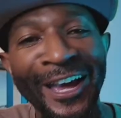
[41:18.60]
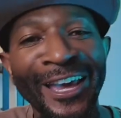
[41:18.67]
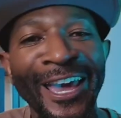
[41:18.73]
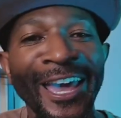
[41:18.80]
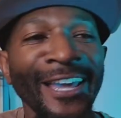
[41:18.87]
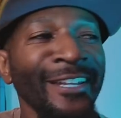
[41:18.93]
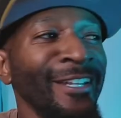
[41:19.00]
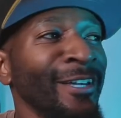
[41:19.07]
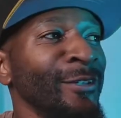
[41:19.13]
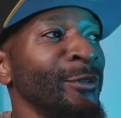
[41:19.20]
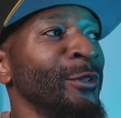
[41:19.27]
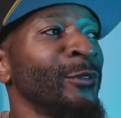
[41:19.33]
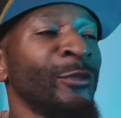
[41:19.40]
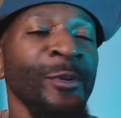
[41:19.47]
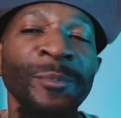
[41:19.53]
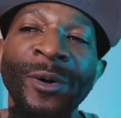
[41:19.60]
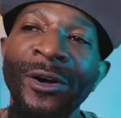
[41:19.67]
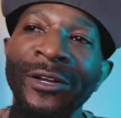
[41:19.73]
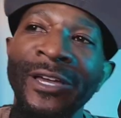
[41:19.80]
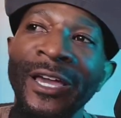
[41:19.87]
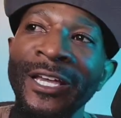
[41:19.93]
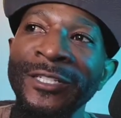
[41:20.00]
Hey, Nick, during the football
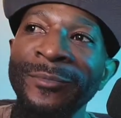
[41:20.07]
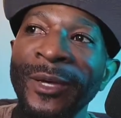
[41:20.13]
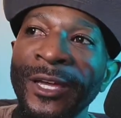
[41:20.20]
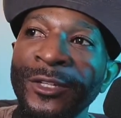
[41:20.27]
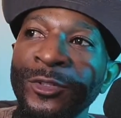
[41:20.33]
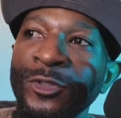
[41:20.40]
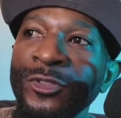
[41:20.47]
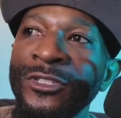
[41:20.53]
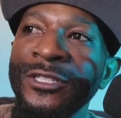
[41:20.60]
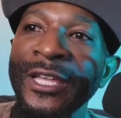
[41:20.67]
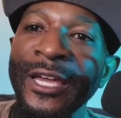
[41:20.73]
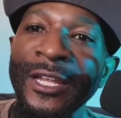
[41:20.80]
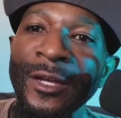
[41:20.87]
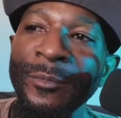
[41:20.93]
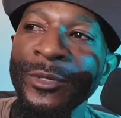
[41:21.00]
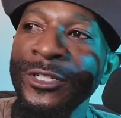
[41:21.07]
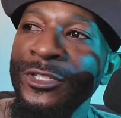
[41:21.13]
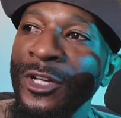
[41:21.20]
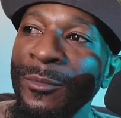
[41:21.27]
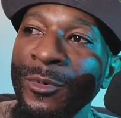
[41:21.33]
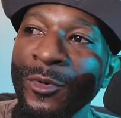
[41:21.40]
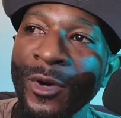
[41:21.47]
games, man, do you stand up and
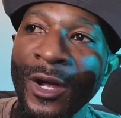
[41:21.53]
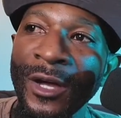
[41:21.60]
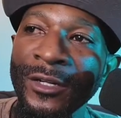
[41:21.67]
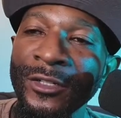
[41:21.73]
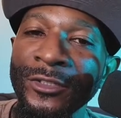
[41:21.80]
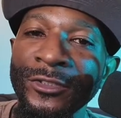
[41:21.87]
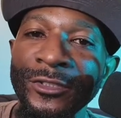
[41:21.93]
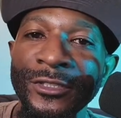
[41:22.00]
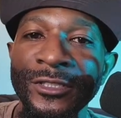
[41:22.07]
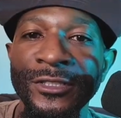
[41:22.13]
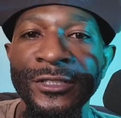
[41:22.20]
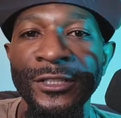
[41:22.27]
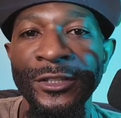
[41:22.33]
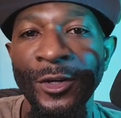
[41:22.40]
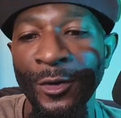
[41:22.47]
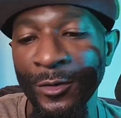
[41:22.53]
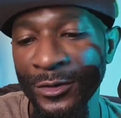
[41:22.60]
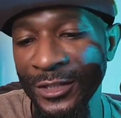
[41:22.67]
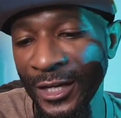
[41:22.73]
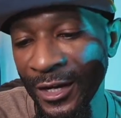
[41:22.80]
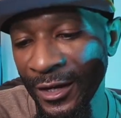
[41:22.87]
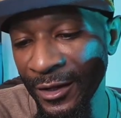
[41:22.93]
jump around or do you just sit the whole
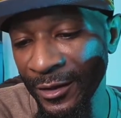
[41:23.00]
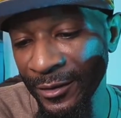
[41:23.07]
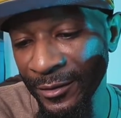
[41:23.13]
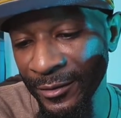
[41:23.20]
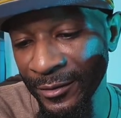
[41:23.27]
time?